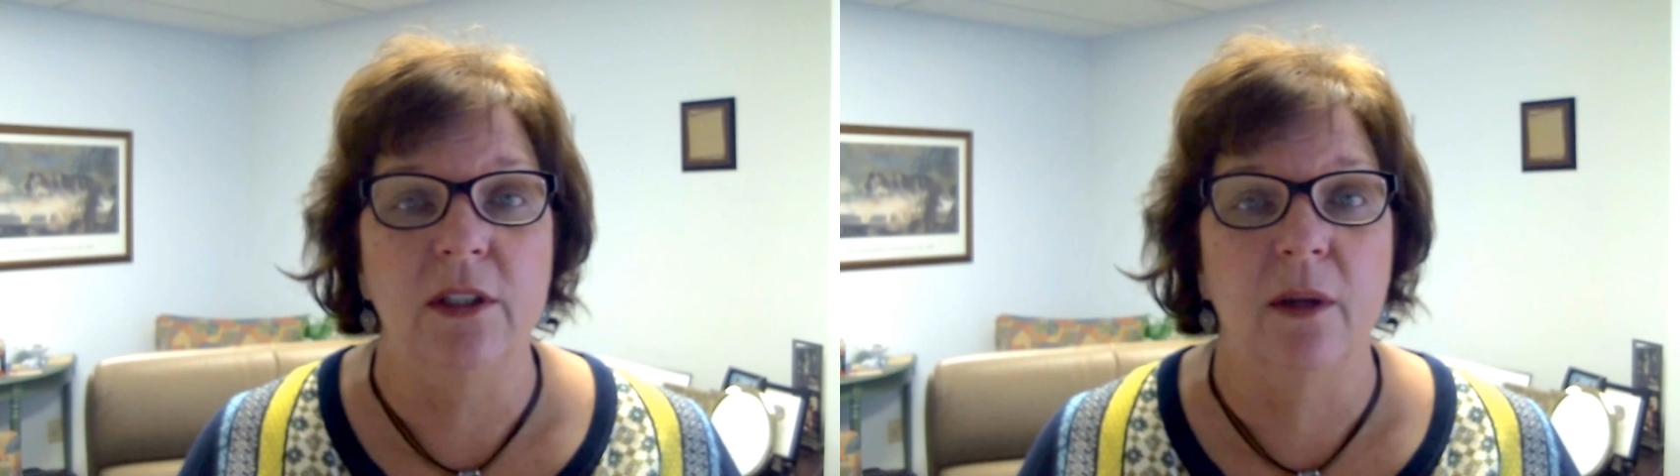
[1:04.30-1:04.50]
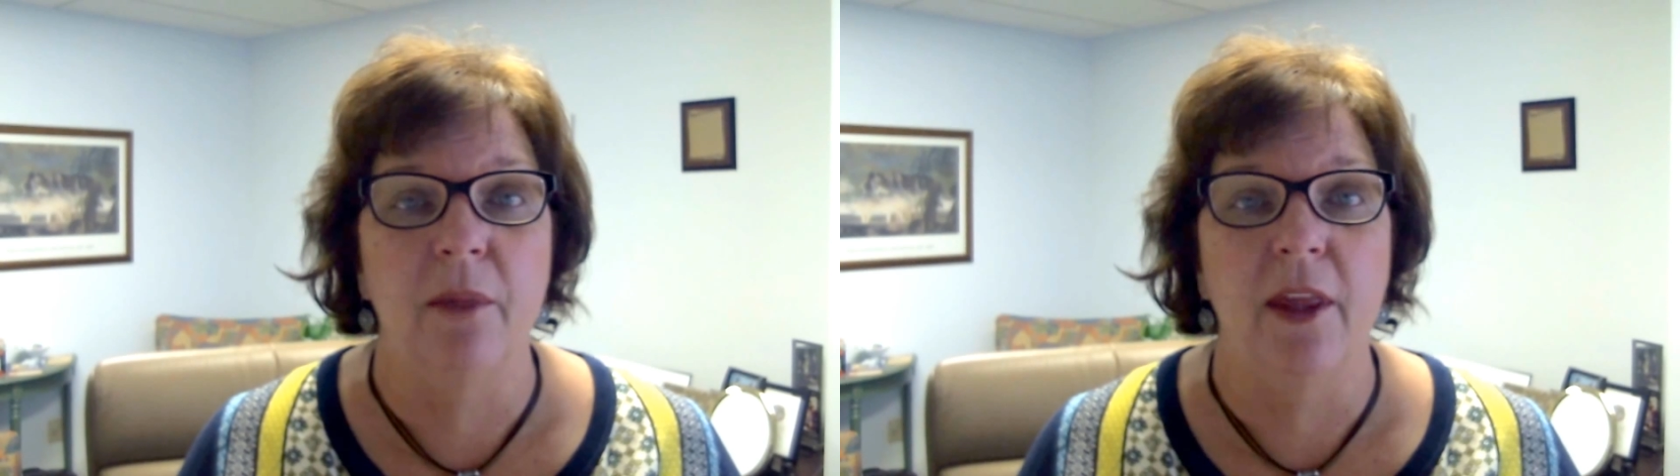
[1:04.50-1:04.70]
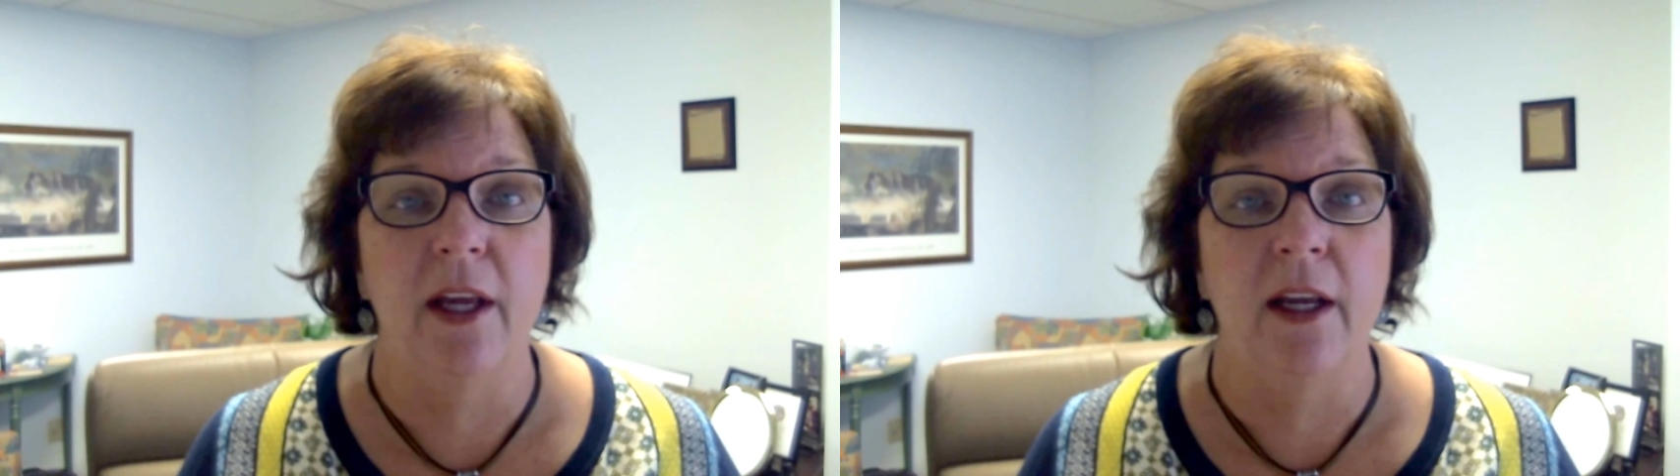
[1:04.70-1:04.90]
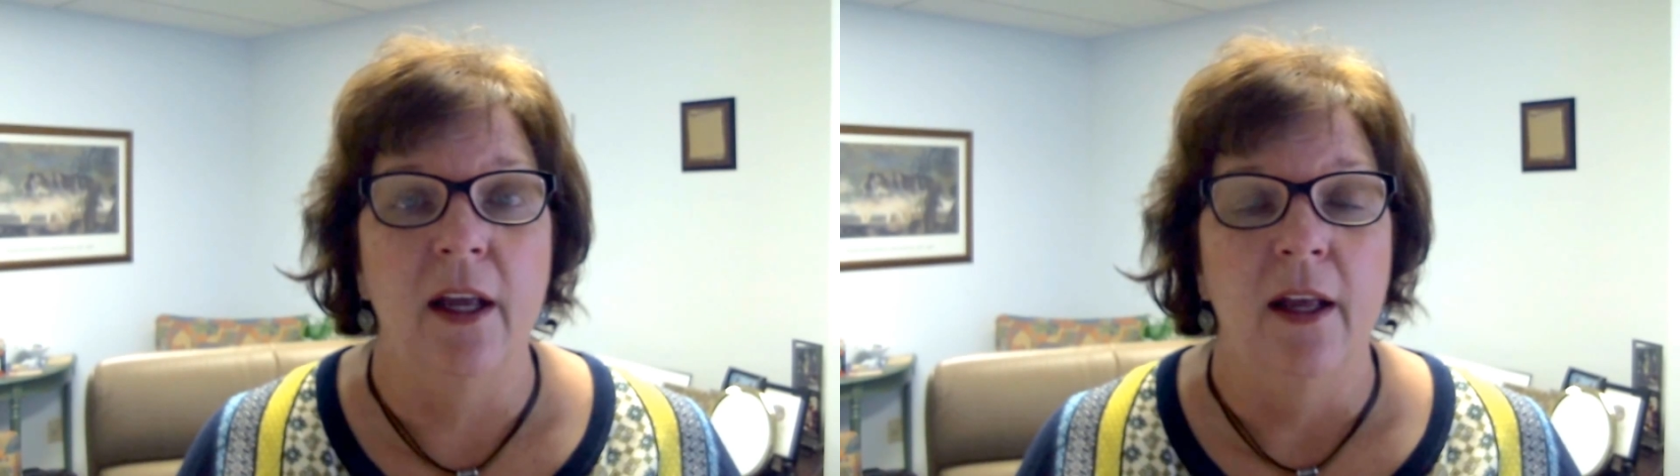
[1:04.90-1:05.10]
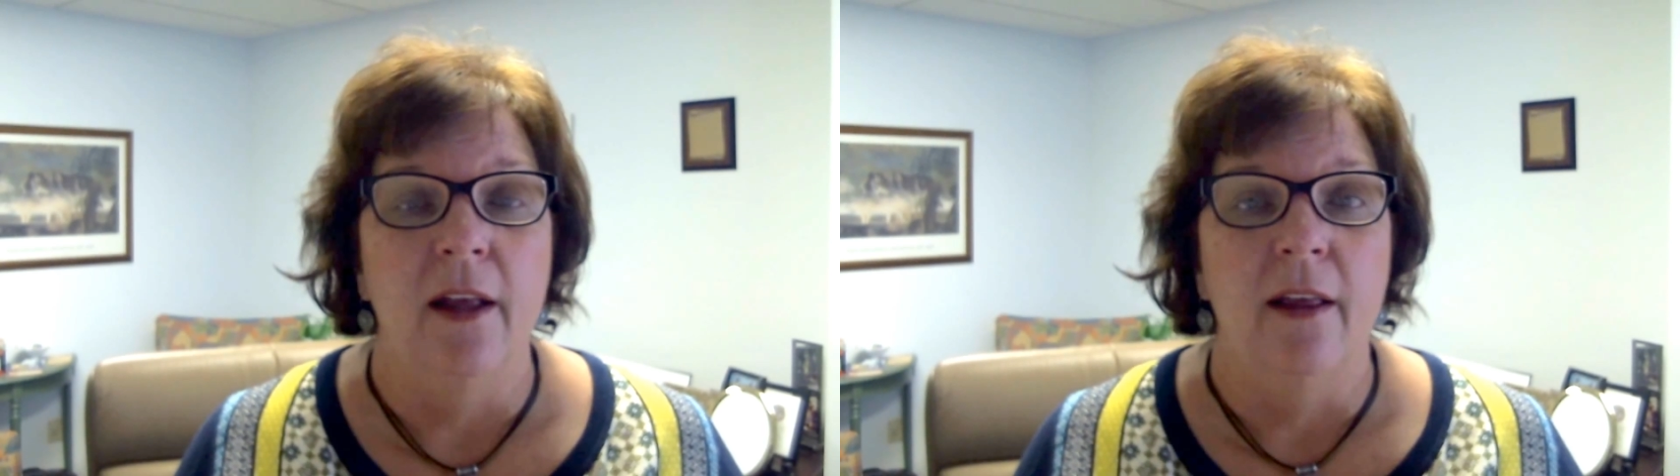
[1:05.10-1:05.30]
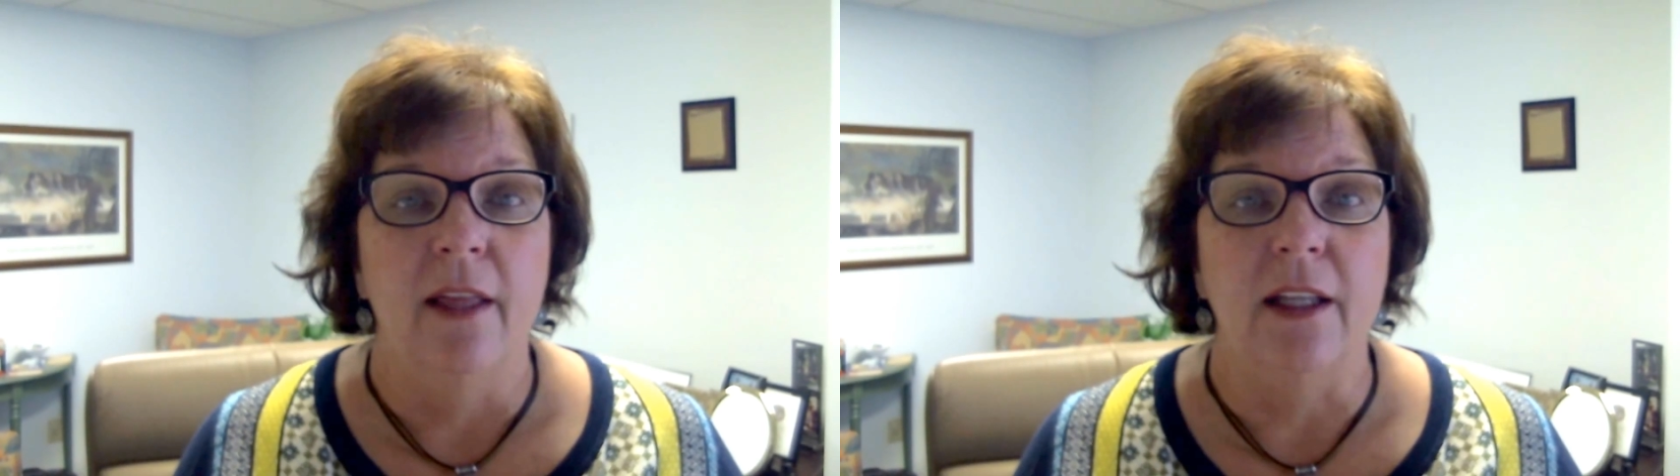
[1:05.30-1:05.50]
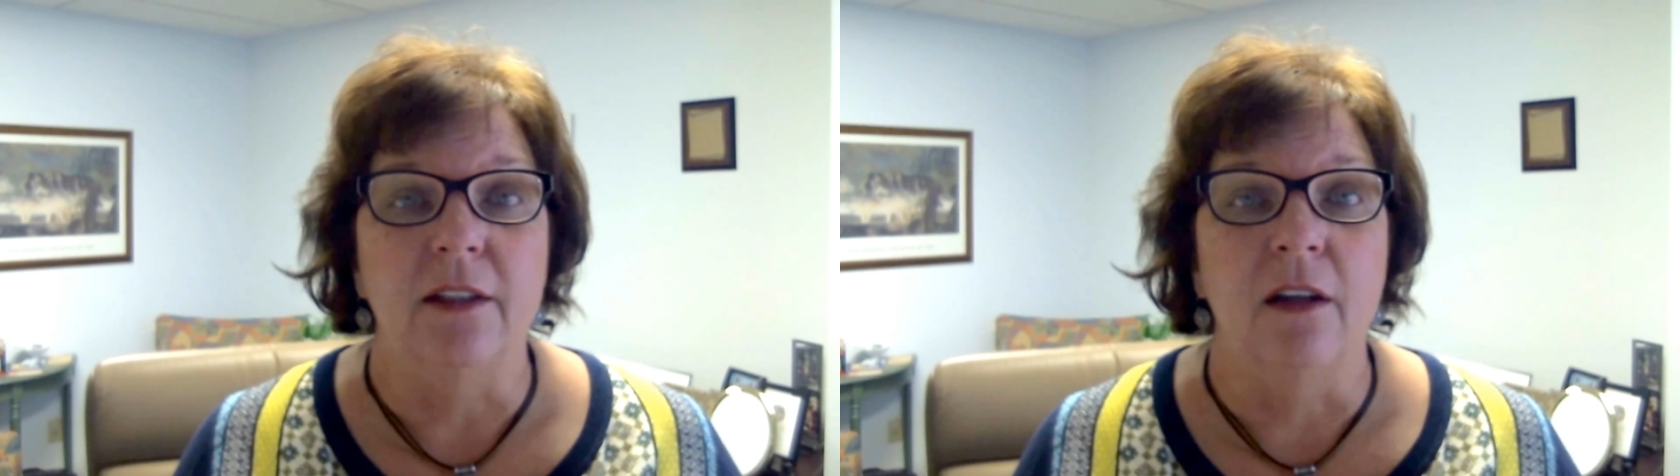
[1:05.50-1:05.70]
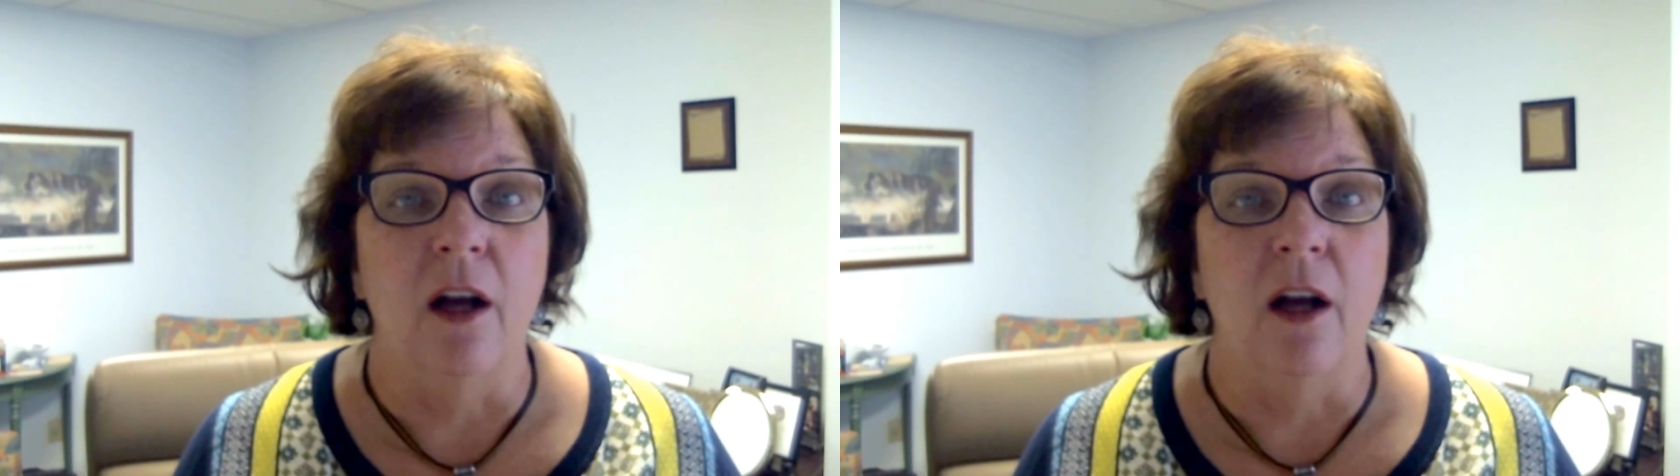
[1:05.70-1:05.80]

something that's